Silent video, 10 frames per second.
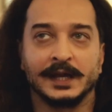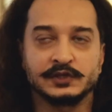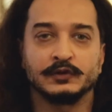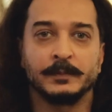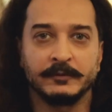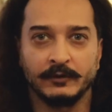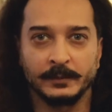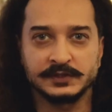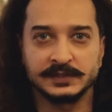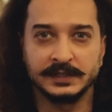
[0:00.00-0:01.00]
I saw a
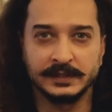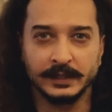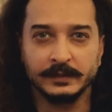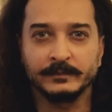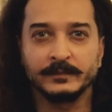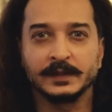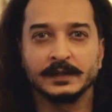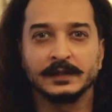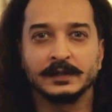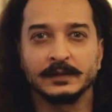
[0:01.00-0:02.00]
performance in India
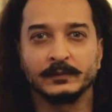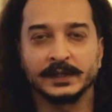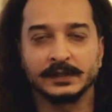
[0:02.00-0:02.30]
where